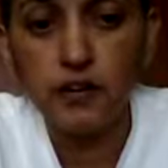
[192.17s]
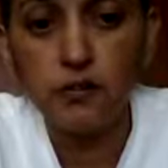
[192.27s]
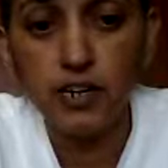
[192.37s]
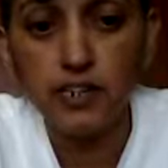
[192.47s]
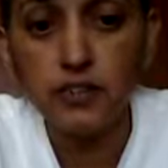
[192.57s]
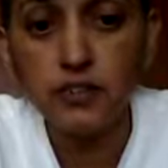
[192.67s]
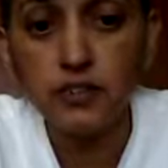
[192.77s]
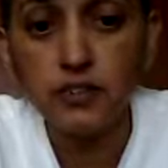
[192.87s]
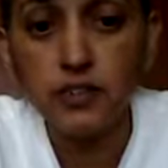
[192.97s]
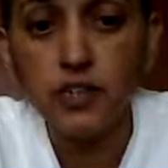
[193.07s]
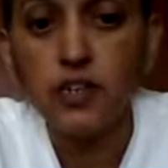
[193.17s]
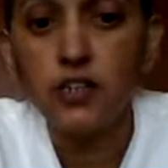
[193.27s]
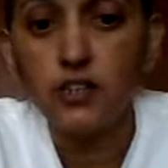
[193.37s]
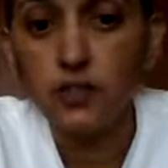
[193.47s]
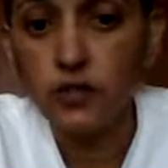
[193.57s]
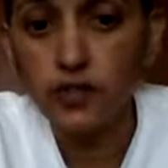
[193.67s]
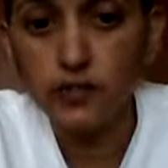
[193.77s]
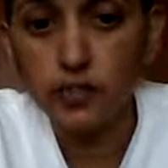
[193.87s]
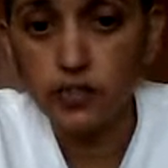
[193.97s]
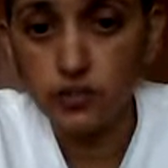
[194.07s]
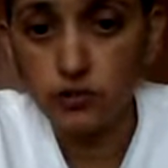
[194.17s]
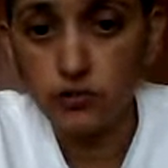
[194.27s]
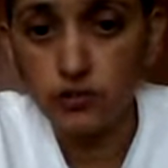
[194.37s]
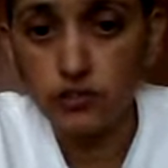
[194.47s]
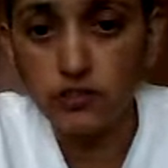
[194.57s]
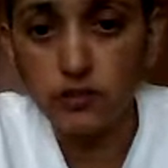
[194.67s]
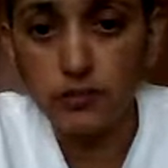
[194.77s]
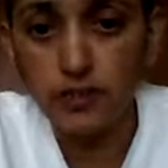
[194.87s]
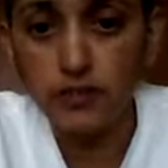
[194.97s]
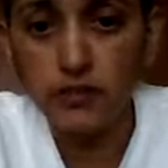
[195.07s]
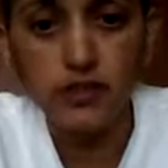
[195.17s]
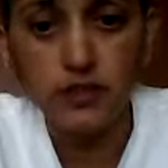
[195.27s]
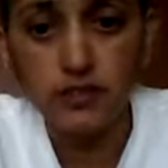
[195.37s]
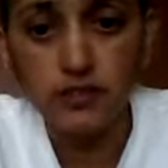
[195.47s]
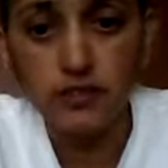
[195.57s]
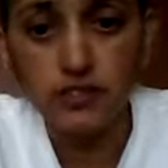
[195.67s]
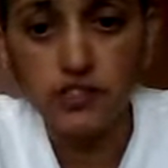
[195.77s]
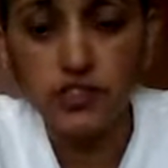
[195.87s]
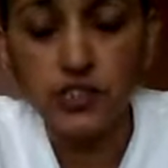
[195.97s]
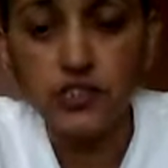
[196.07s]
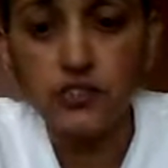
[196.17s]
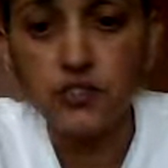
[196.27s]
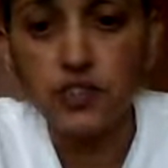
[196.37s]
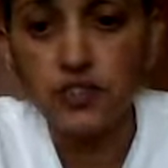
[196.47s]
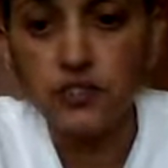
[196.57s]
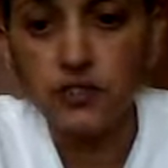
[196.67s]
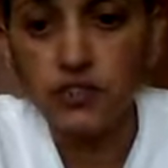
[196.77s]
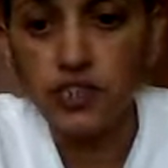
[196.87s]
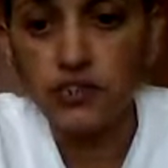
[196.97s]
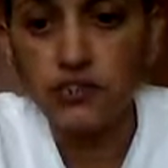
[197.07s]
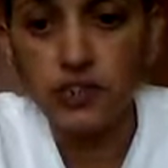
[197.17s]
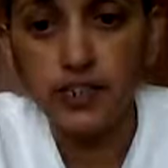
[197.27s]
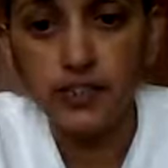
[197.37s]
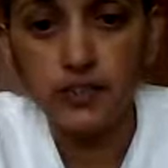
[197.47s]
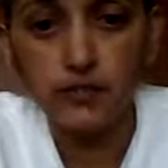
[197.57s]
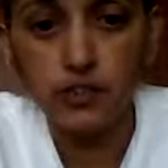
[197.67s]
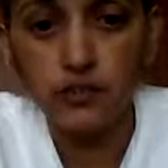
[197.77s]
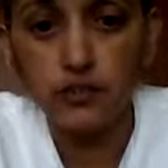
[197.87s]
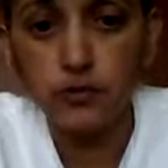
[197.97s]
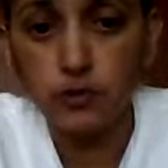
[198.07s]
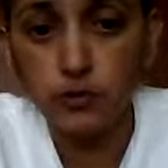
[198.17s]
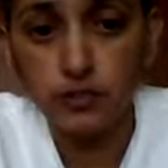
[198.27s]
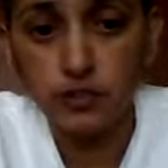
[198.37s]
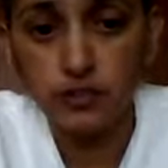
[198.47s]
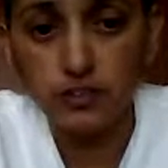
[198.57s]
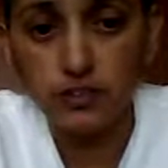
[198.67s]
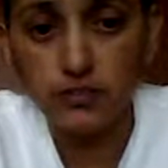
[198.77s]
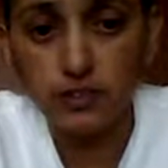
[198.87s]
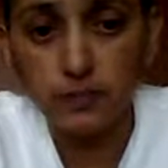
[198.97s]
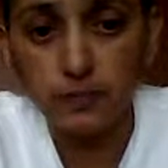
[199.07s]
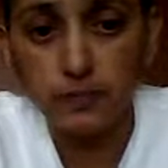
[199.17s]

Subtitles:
Riot. No coverage exclusions apply, such as Canucks fans created riot in Vancouver 2011.